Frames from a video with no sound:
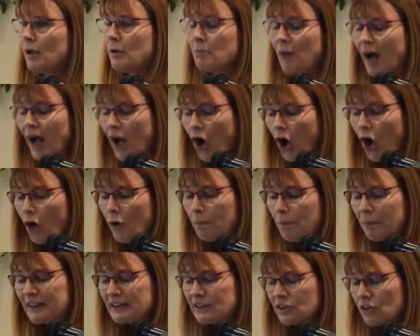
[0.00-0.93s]
My
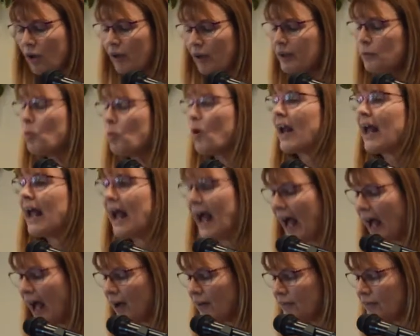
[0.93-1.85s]
hope is not in what I
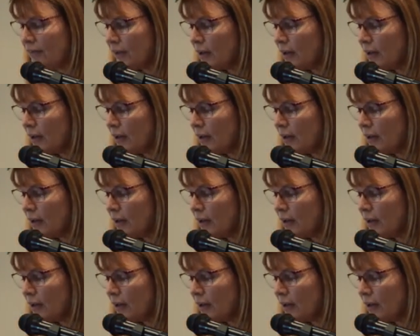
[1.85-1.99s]
have.